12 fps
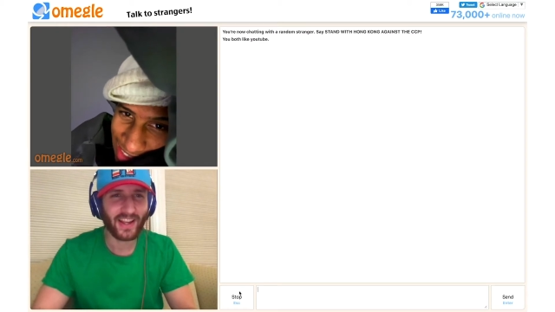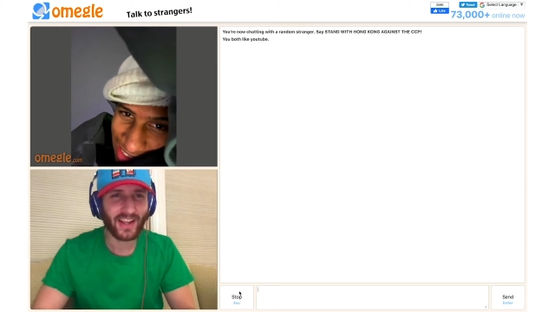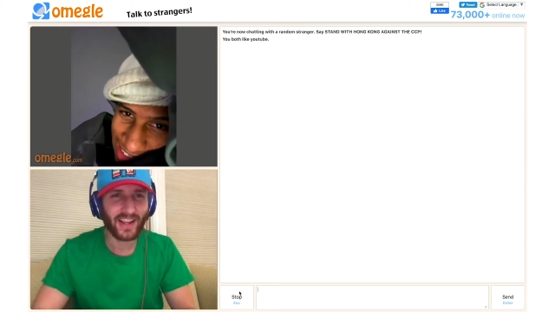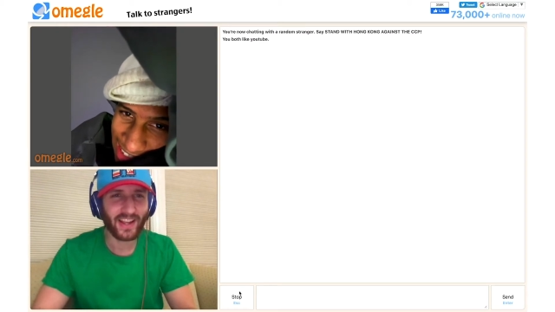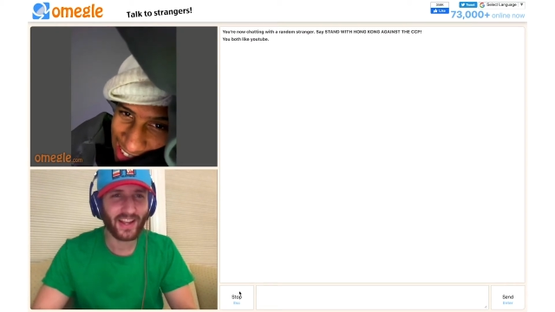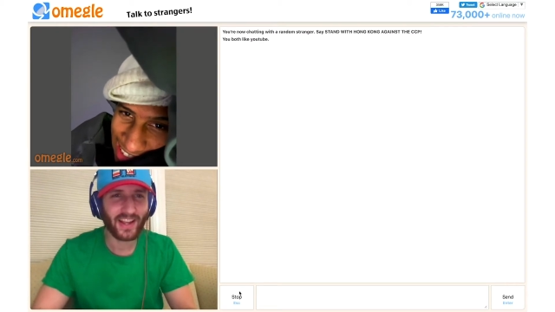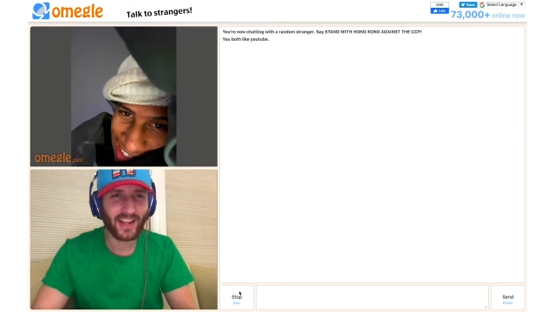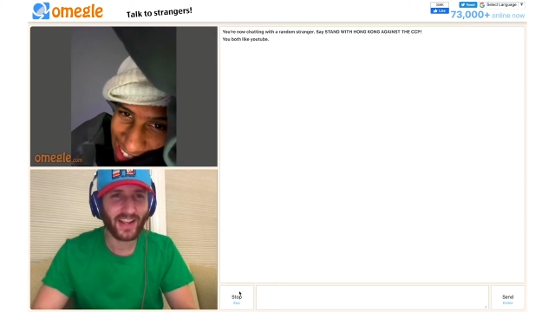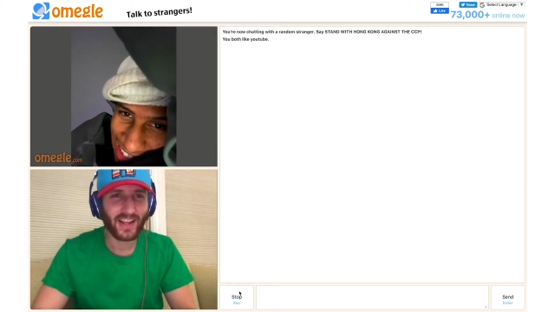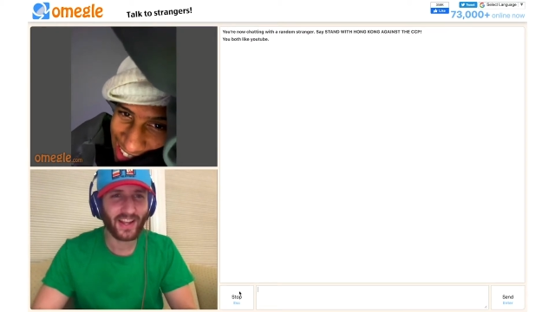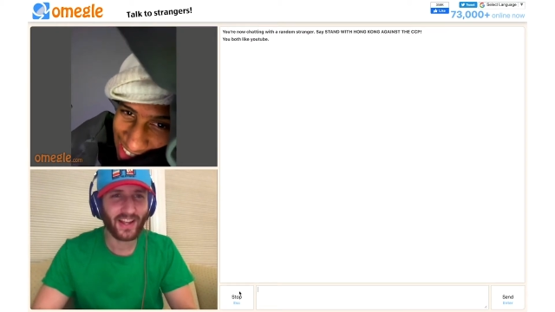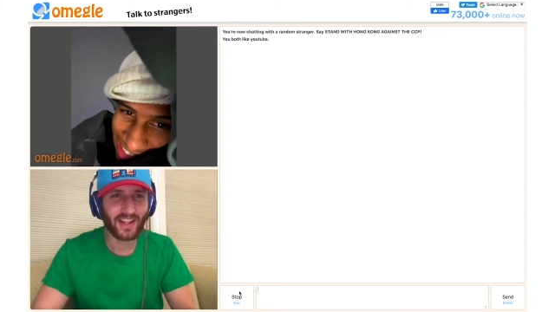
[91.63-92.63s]

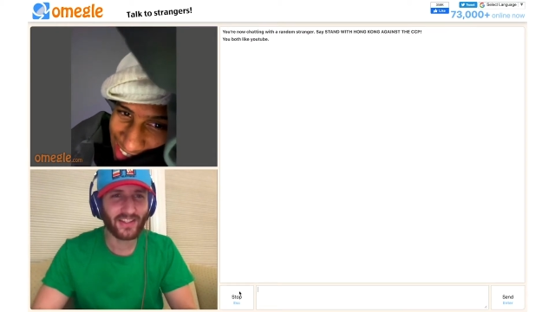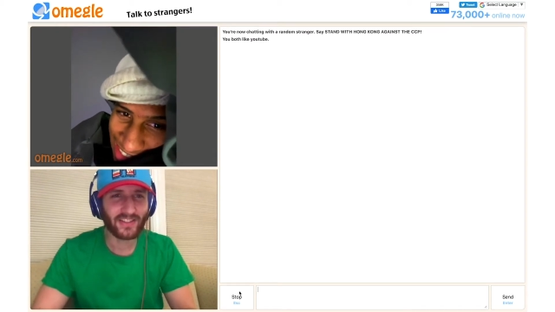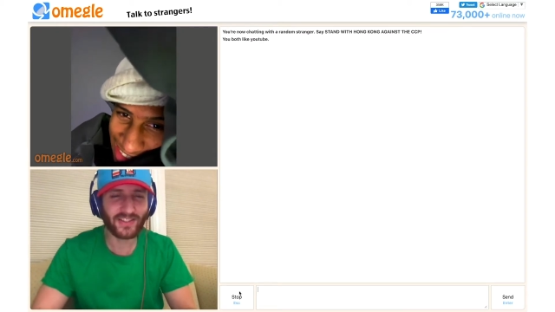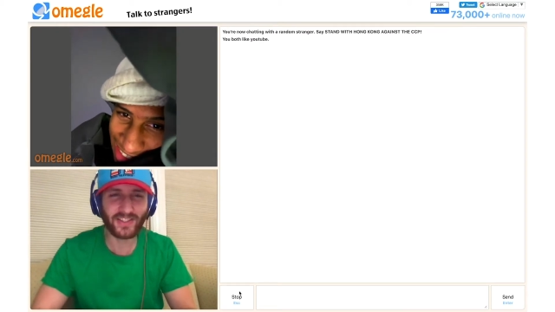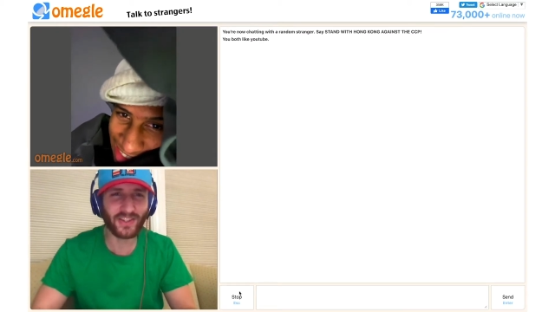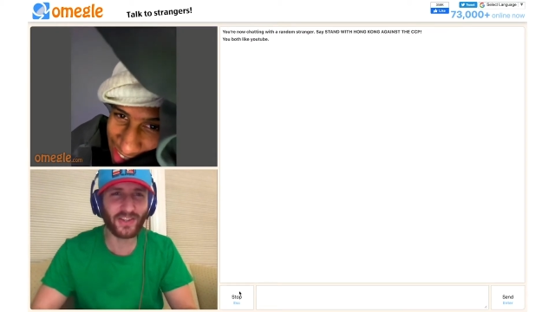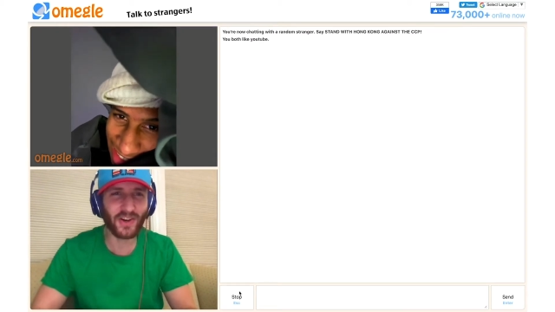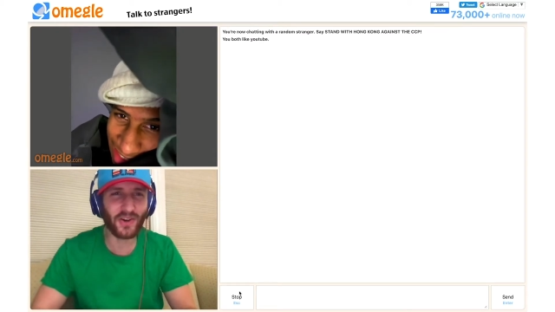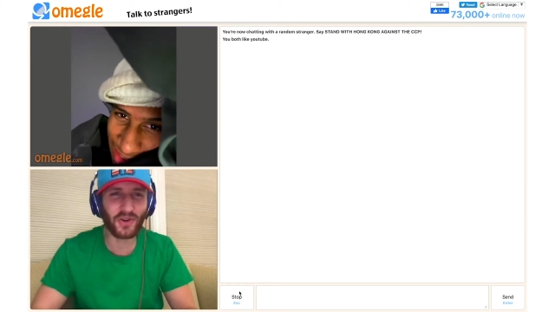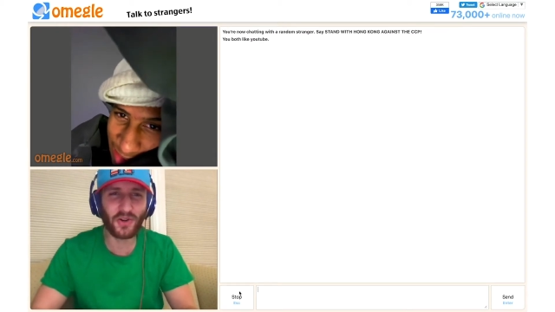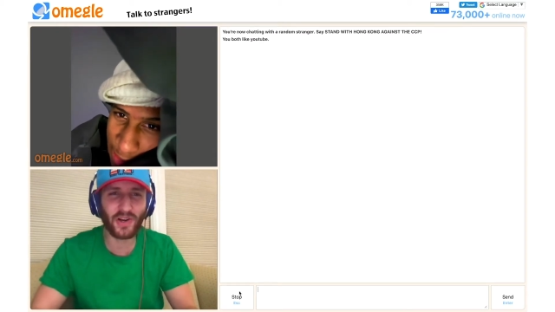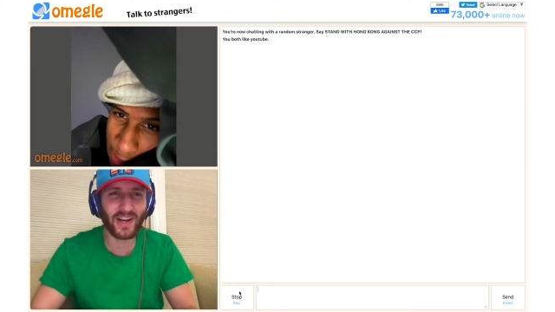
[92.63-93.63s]
What? Do you know
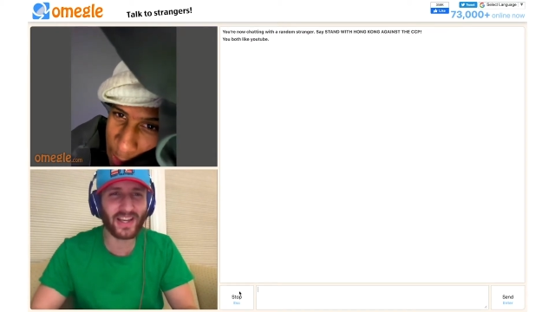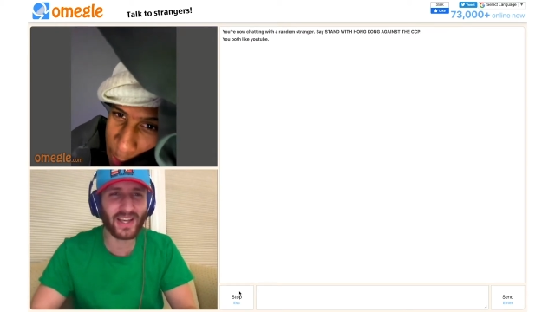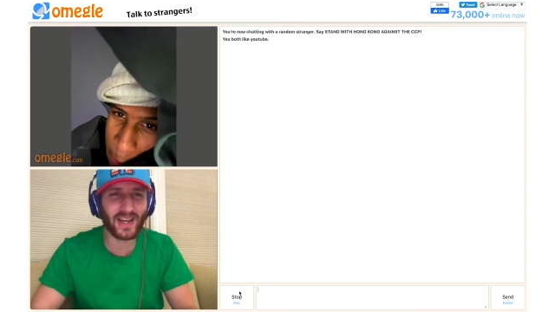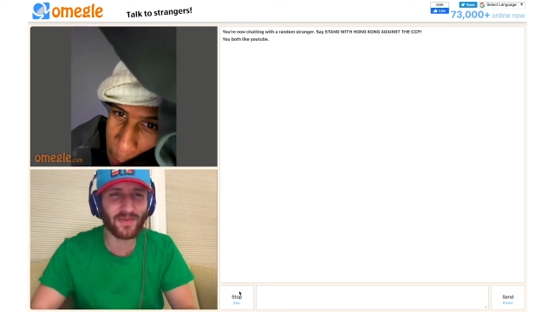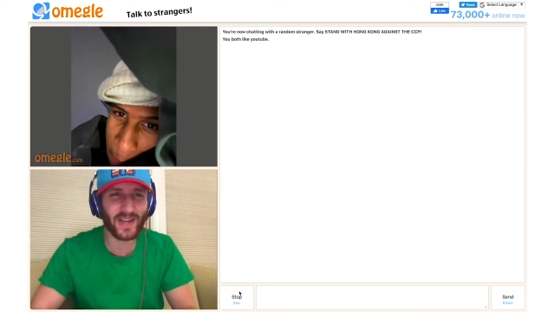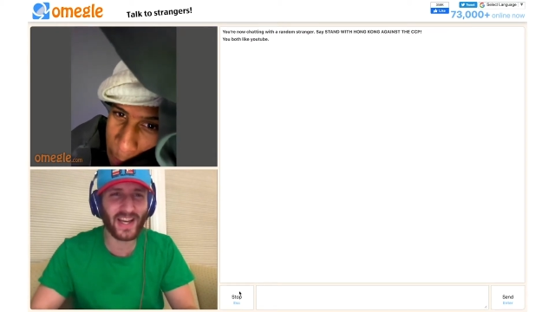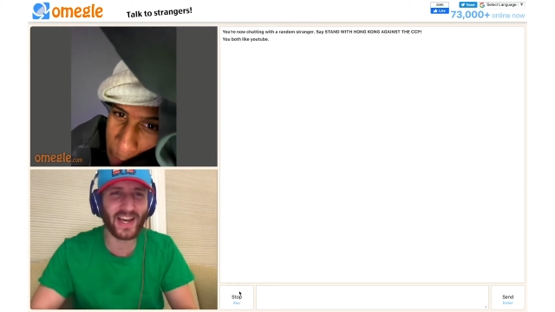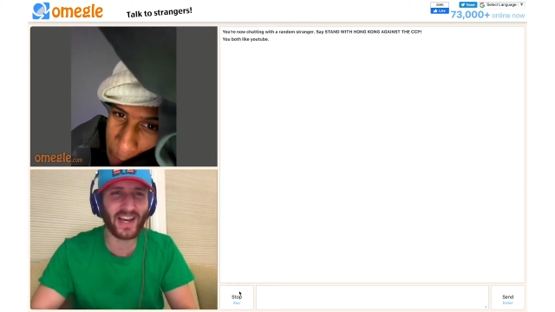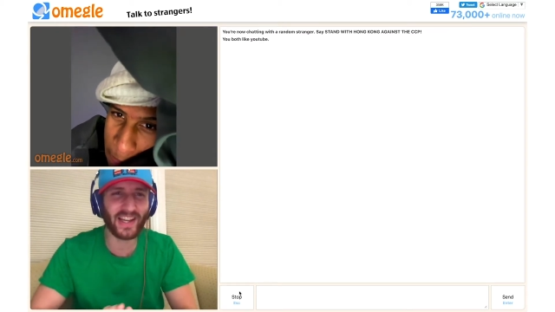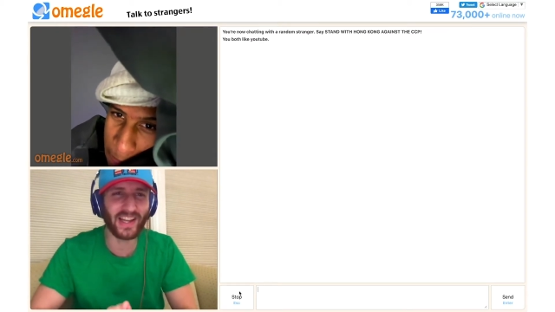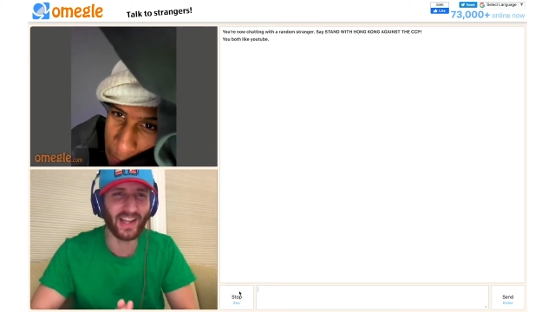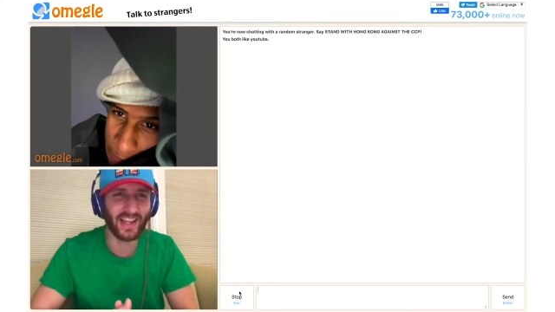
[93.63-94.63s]
who I am, man?